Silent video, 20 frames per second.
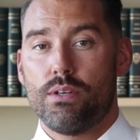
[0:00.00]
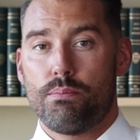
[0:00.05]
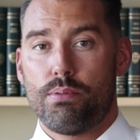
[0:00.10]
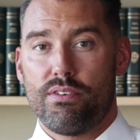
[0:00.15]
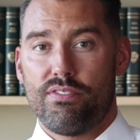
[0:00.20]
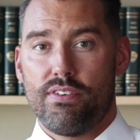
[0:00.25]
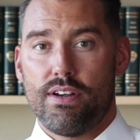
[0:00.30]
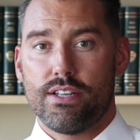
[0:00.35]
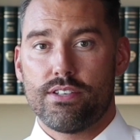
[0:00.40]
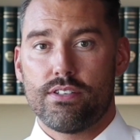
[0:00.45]

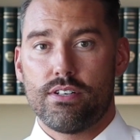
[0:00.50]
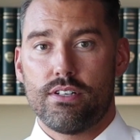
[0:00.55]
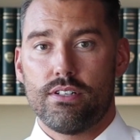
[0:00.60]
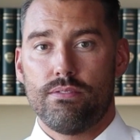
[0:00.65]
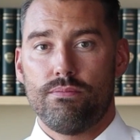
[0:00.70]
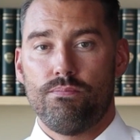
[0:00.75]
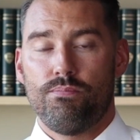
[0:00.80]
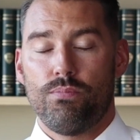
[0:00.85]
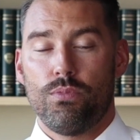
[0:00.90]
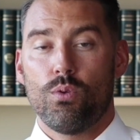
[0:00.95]

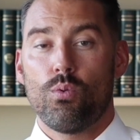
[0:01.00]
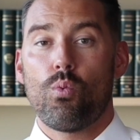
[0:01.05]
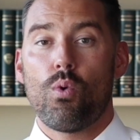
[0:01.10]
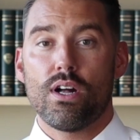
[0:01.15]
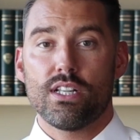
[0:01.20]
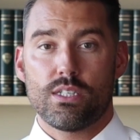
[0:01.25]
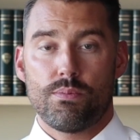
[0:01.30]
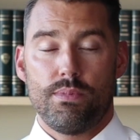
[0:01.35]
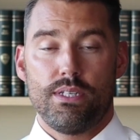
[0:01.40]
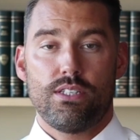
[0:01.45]
professor
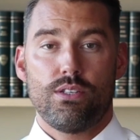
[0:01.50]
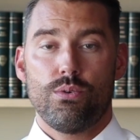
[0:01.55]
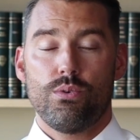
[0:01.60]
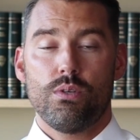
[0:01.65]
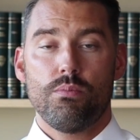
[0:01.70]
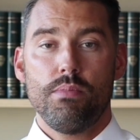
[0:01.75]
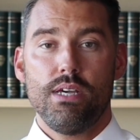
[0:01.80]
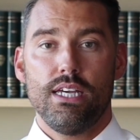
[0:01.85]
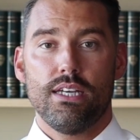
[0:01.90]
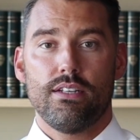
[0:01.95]
wants me to
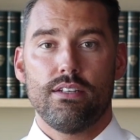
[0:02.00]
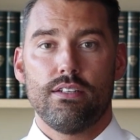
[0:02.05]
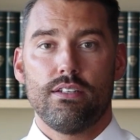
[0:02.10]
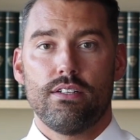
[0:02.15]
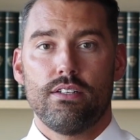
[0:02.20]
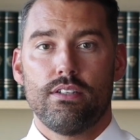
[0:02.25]
admit?